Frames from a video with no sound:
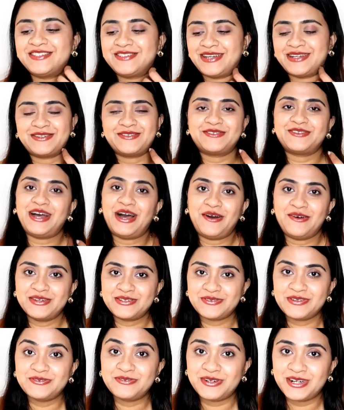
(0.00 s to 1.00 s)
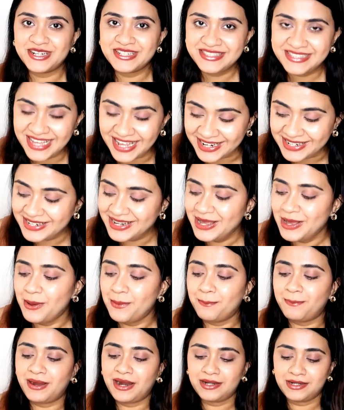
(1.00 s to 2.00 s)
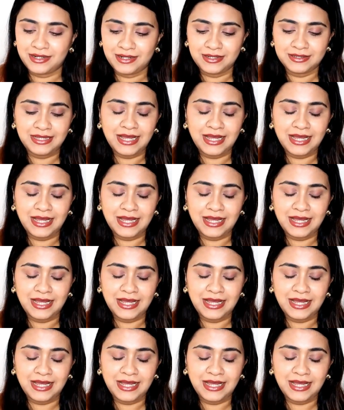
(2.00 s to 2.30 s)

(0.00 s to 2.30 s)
So I don't know how it will work then. But